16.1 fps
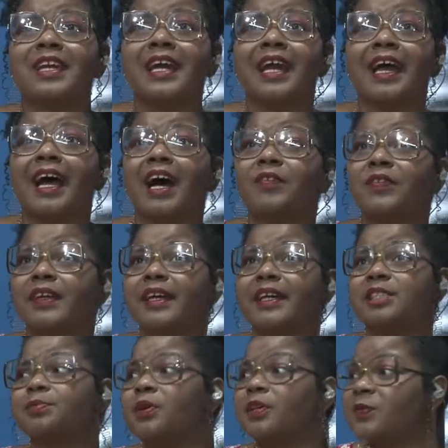I have to catch
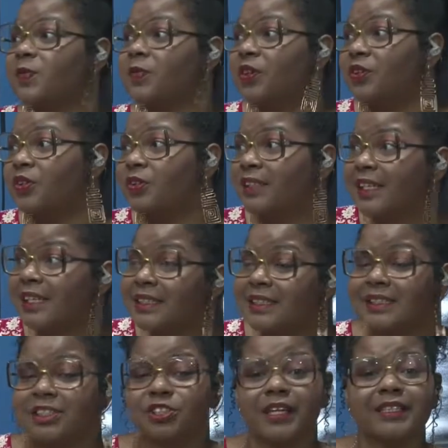bus for God. do this
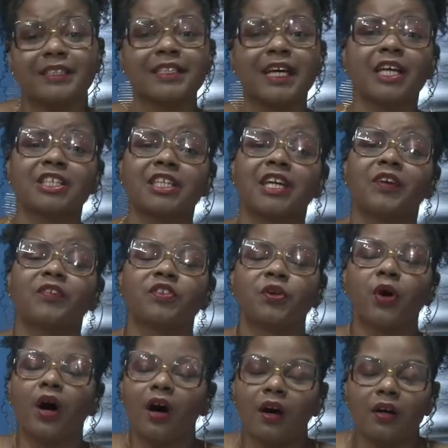yes. transaction, I have to do
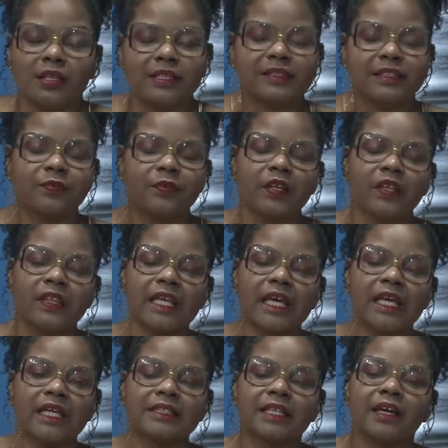all these different
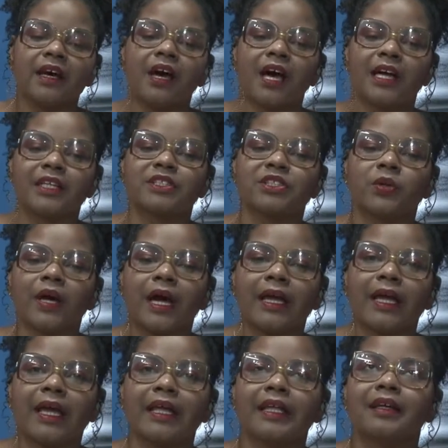things. And so I
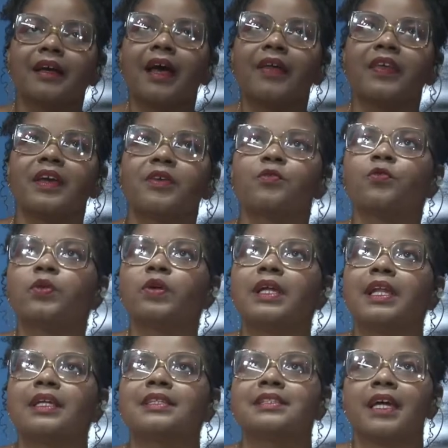can I think it
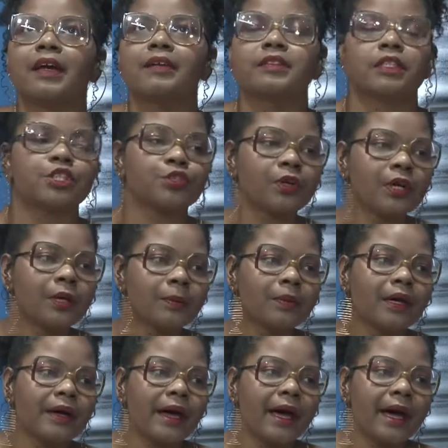really saves a trip
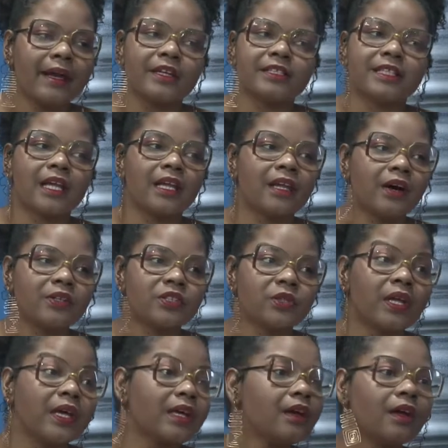and it just allows you
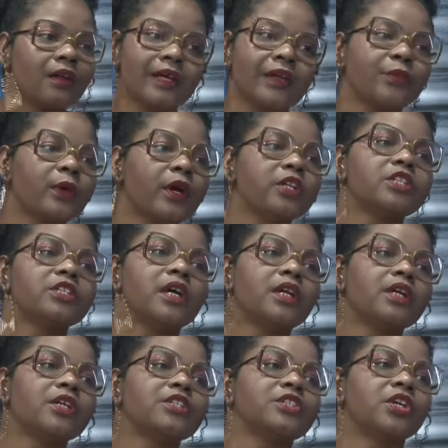like that three hundred
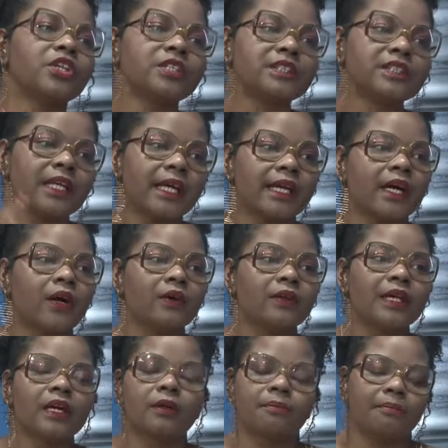dollars you could just take it out that
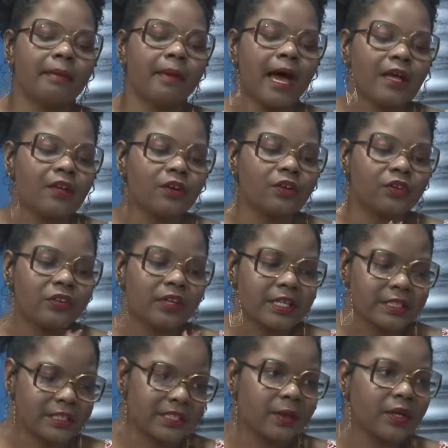could buy your little
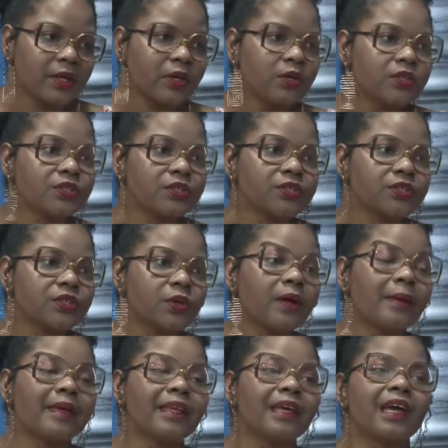necessary goods or mm -hmm. so. Mm-hmm.
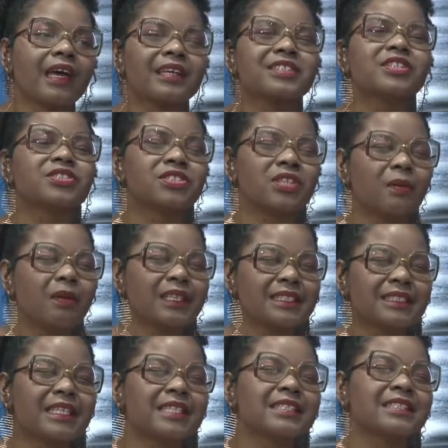I mean, because there are some places
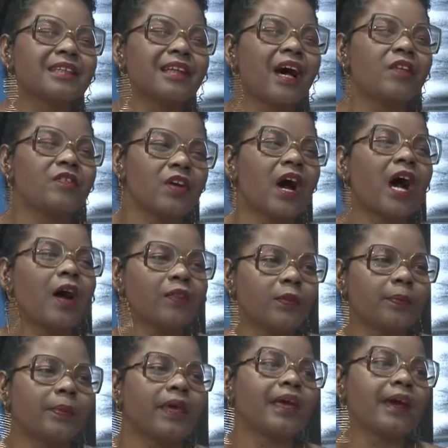that still have you have to
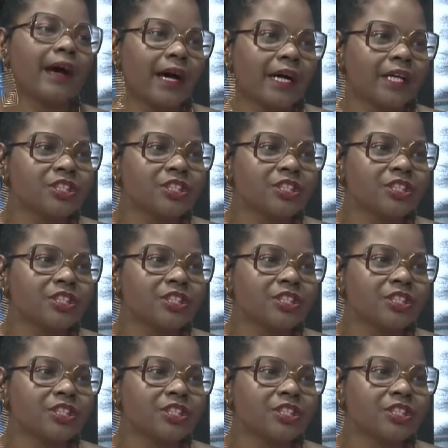pay cash.